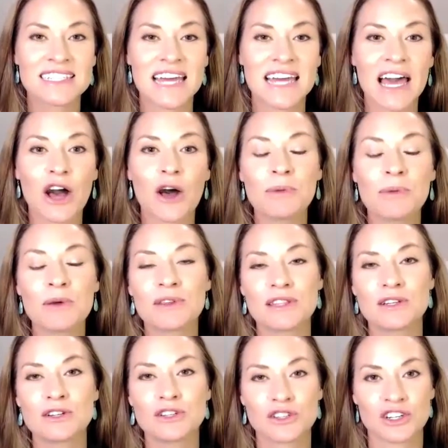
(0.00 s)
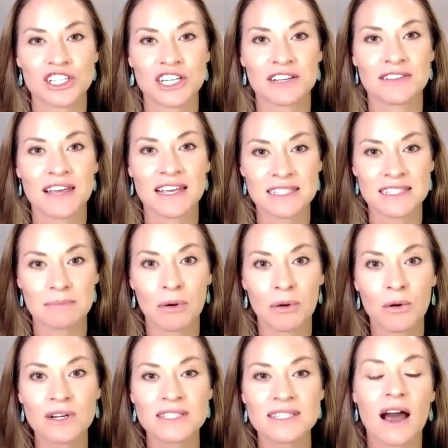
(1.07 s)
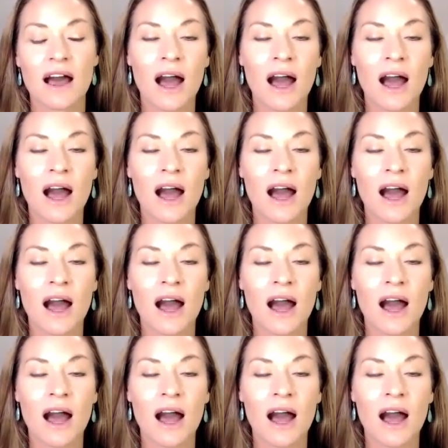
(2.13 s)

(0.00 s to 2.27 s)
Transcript: to help you with nutrition that supports